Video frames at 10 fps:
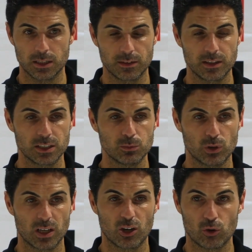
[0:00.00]
I think it's
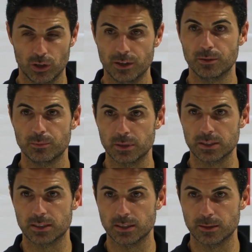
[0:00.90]
more a groin.
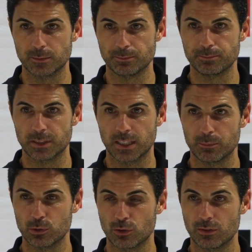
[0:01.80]
But it can
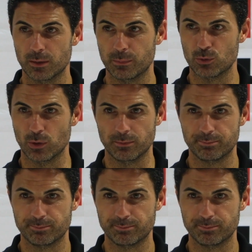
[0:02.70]
be something in between.